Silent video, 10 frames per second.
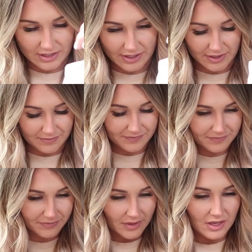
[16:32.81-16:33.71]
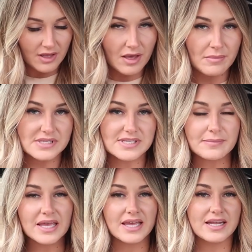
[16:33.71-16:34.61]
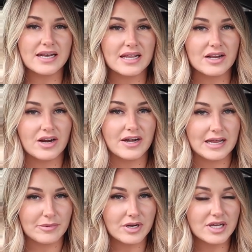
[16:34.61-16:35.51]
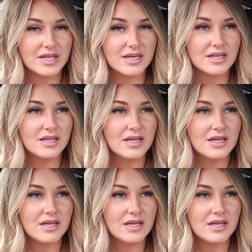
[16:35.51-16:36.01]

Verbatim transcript: Um, but some kid in our neighborhood